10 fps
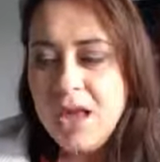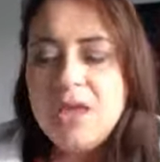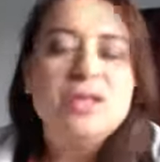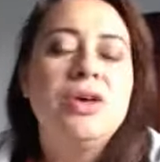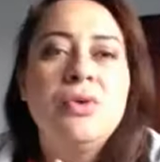
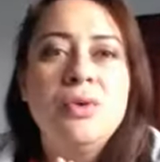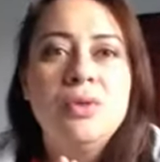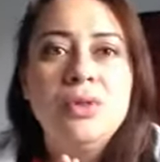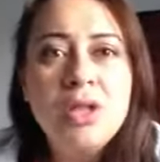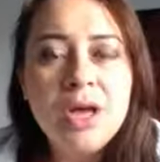So
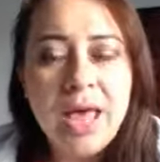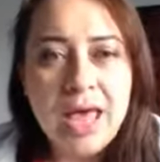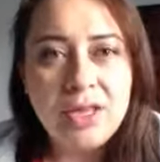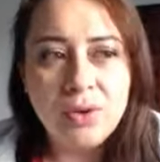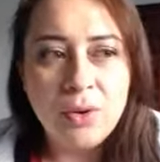look
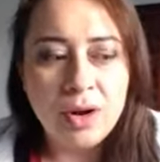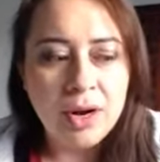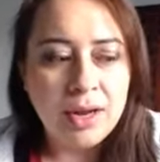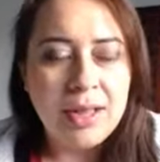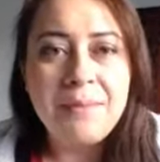at
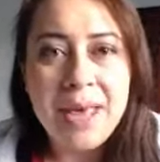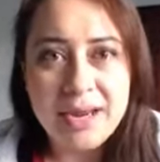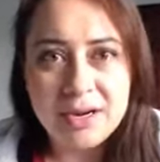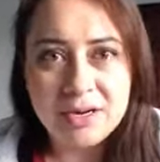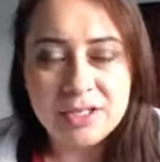your
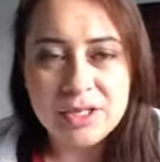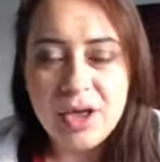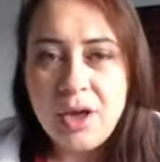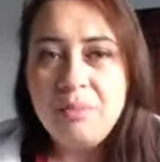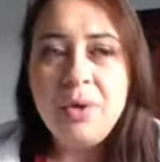competitors,
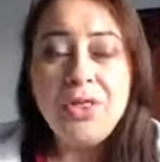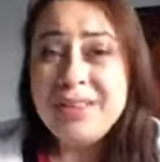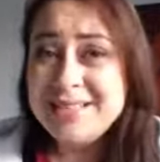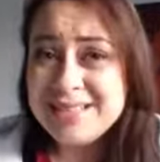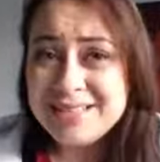both
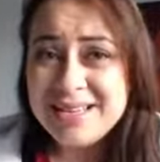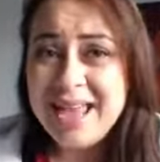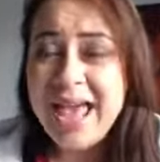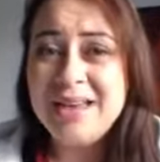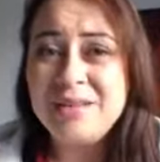
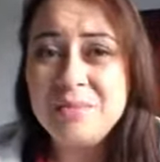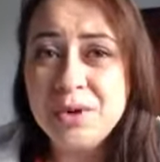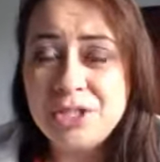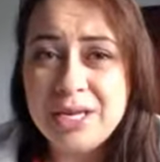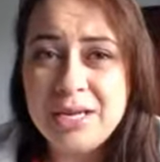existing and
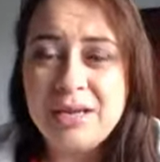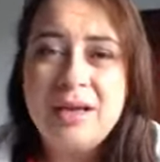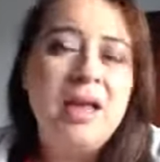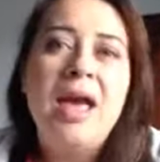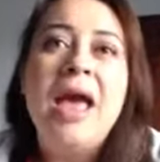emerging.
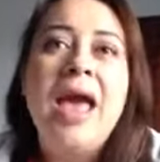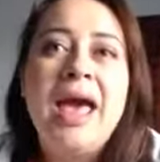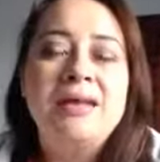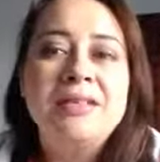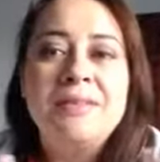
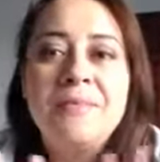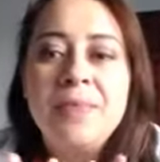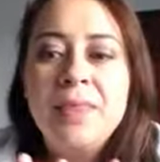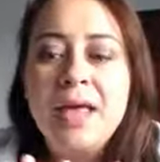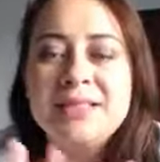And
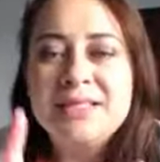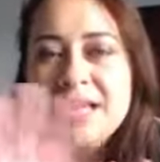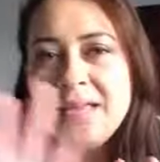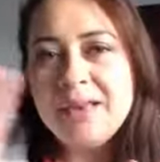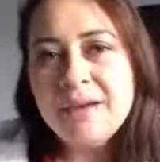a
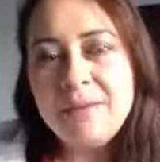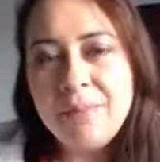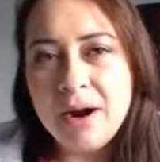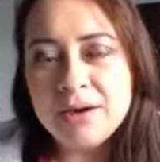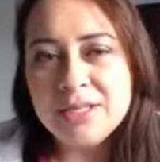secondary
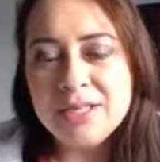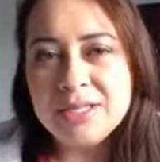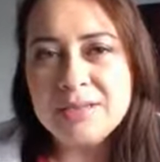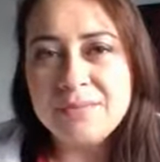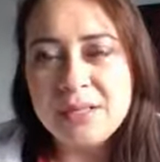part to
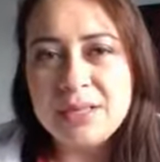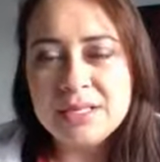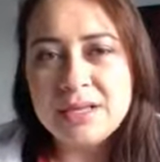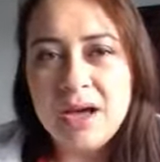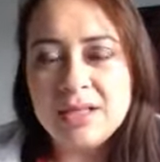
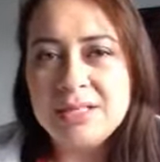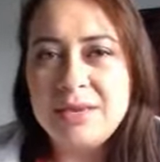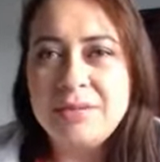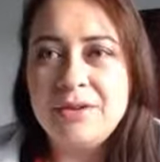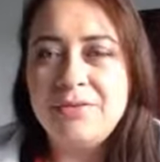this
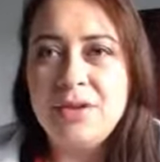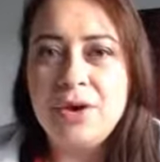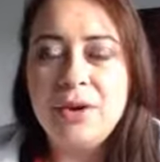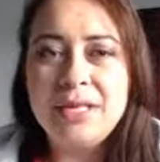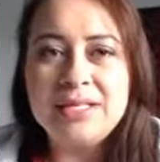concept of
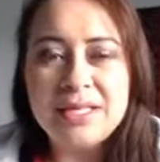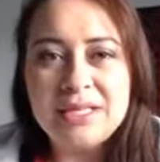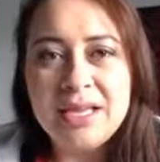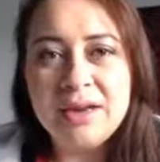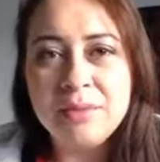
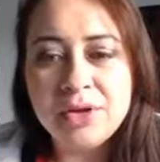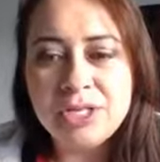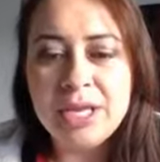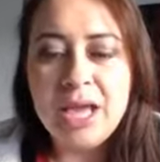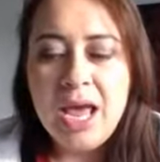existing and
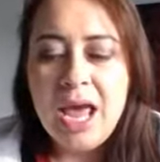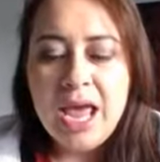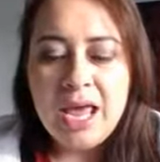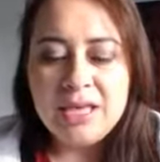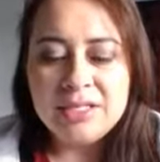emerging
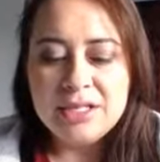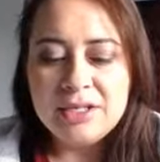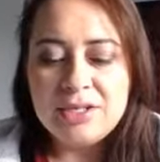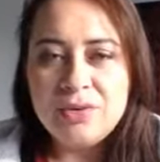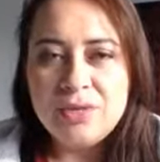is
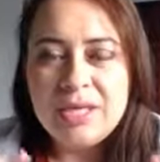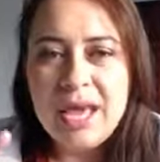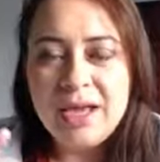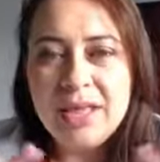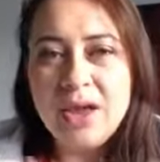to
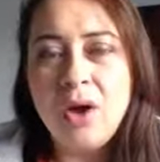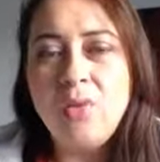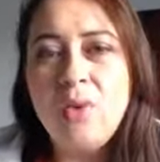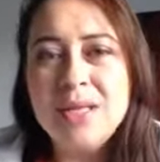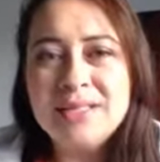take like a
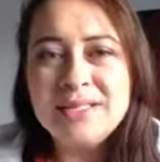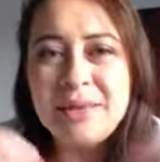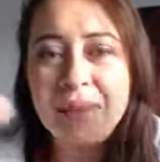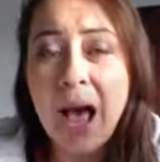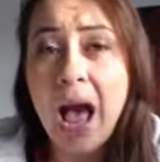
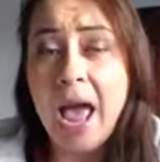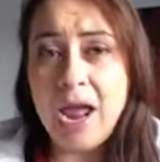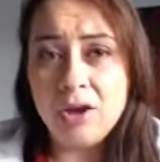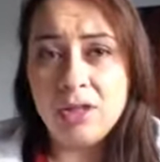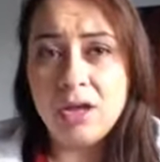one-step
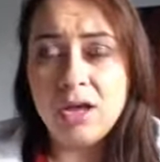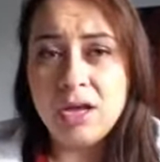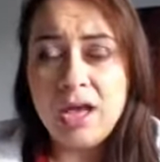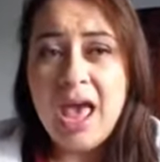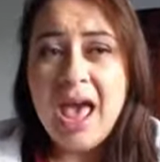higher look
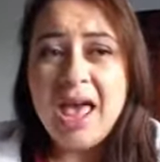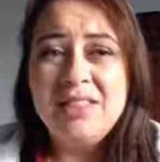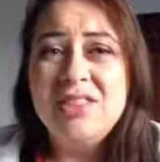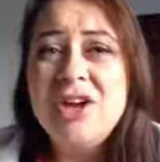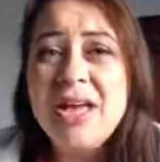
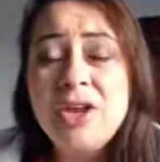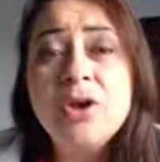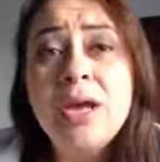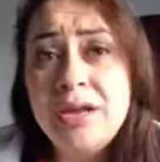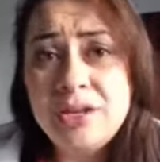and look at
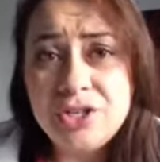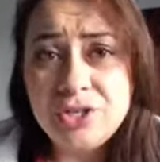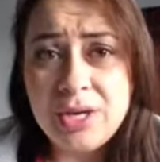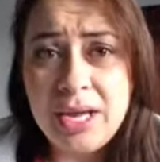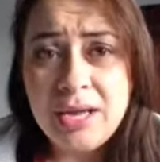your
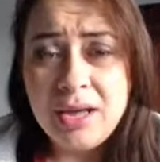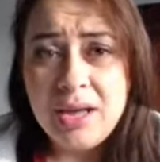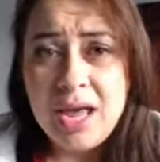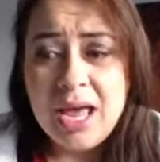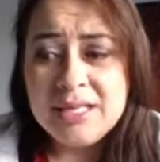industry
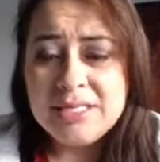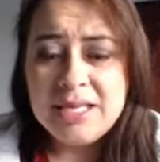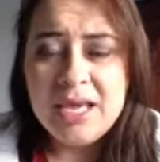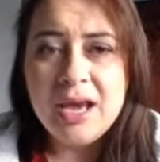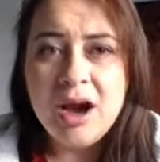and
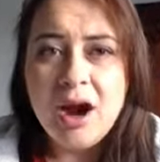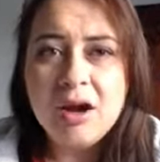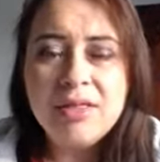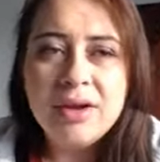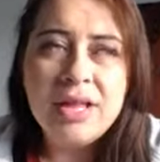see,
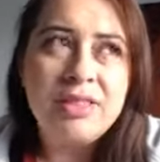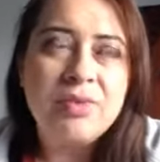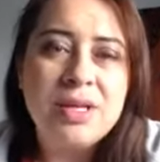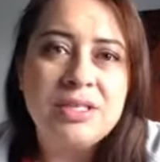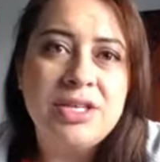are there any
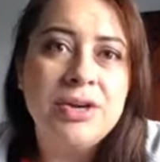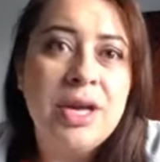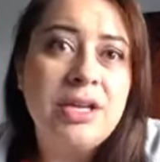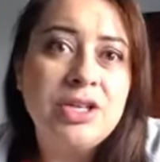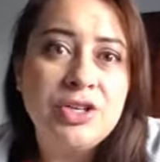threats to your
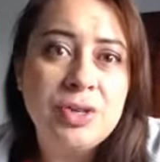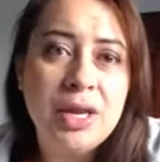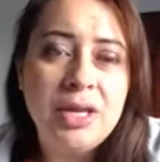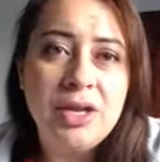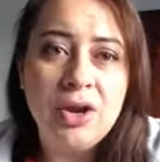
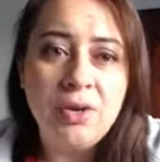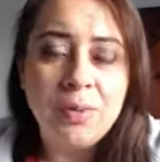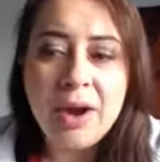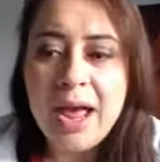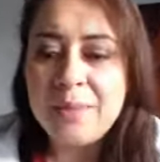industry?
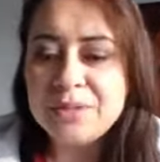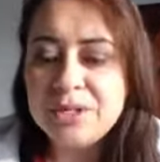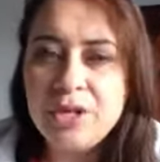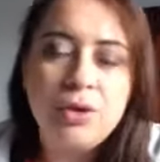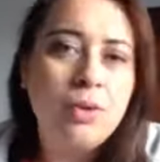Perhaps
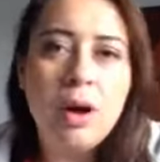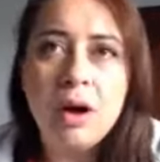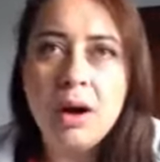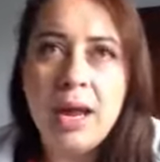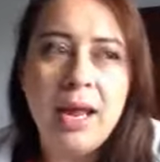you
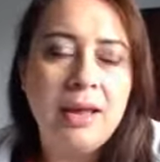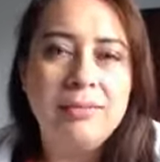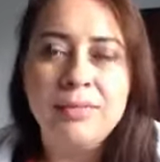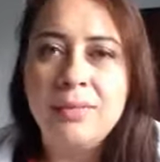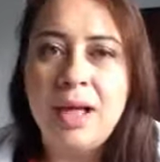are
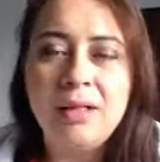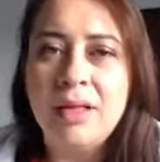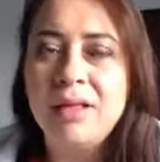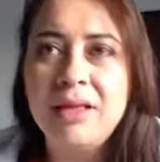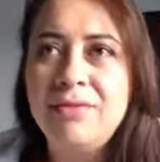
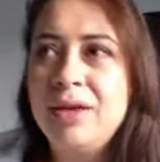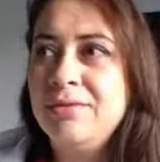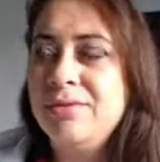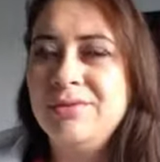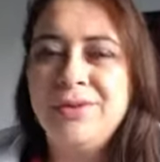I'll give
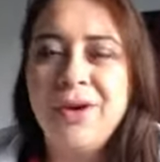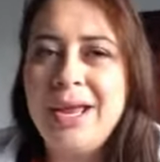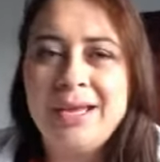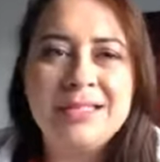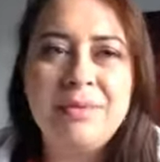a
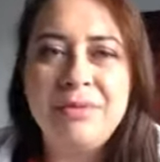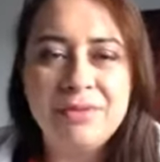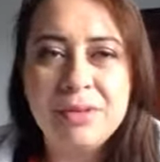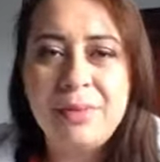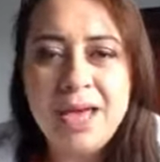great example
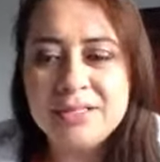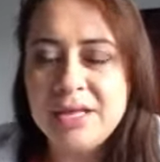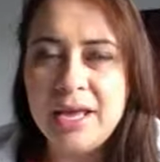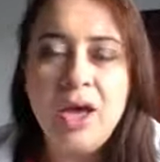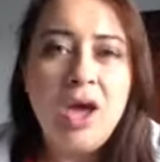from the past.
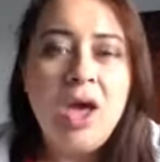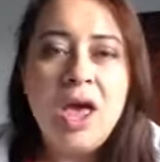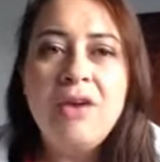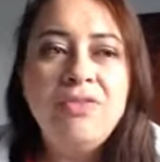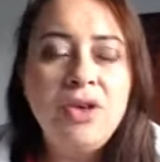Like
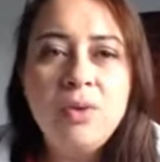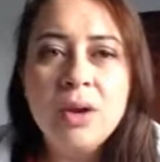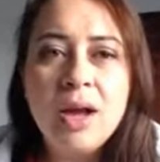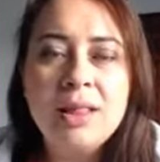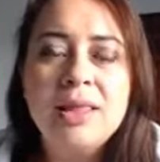if you
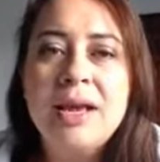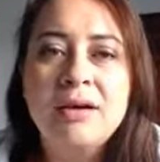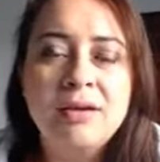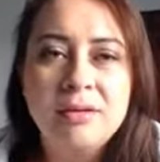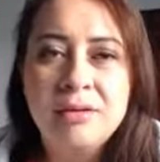were a
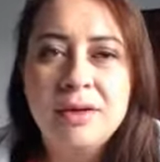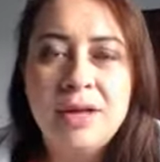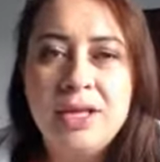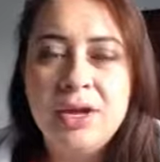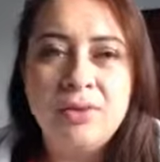letter,
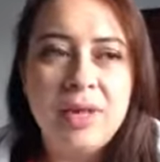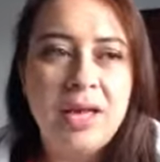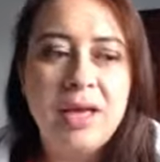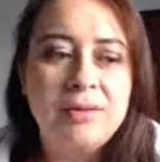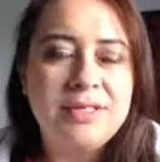like
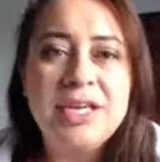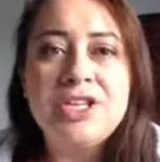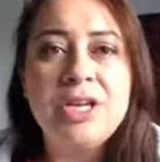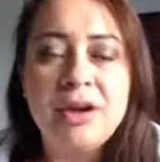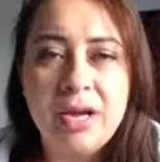a
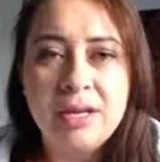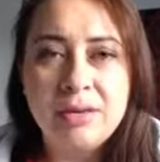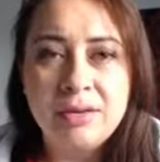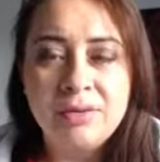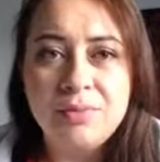stationery
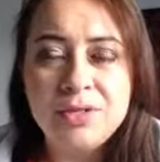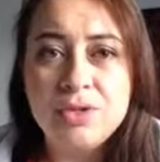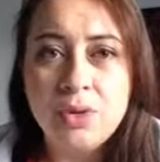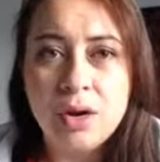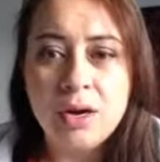
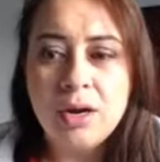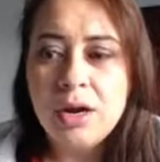store,